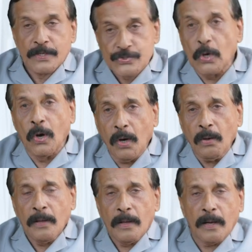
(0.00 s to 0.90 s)

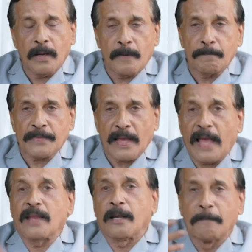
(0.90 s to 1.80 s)
So, um,
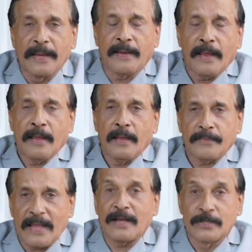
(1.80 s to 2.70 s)
I will be
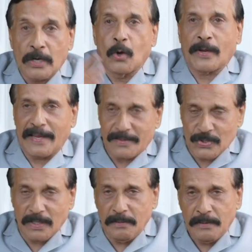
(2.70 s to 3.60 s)
the
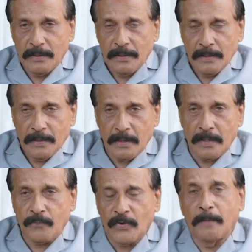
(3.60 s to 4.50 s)
interlocutor.
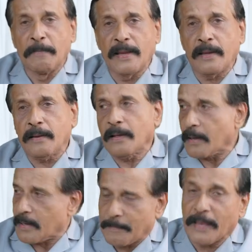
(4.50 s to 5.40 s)
Uh, will be uh,
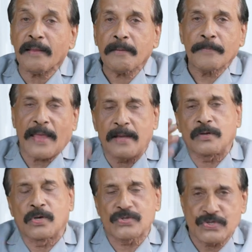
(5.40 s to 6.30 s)
coming, and
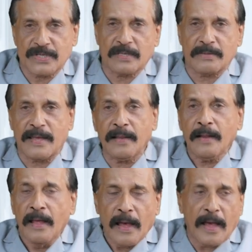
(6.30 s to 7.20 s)
you are sitting there,
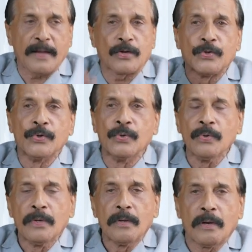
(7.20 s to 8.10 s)
and you
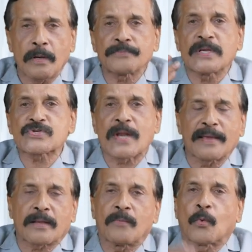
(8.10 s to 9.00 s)
uh, just
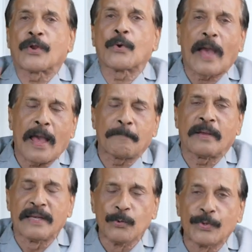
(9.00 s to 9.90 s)
like uh, what you have
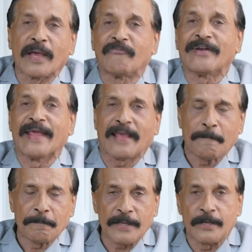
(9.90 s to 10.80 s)
uh, do every day
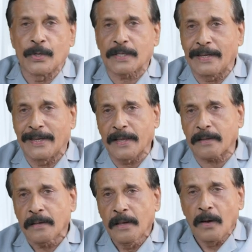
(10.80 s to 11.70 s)
in your clinic
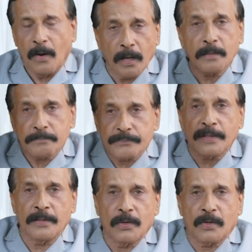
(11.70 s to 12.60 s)
or
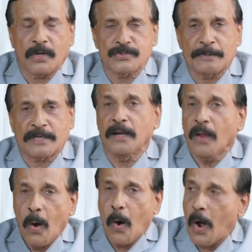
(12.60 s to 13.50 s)
in your hospital
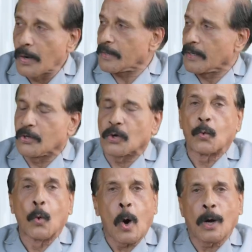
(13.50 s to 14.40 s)
or in your
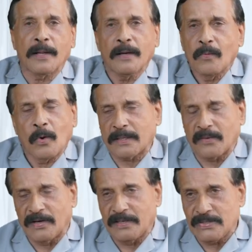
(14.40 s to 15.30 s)
ward,
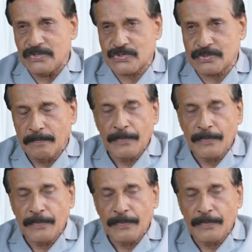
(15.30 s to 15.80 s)
whatever it is.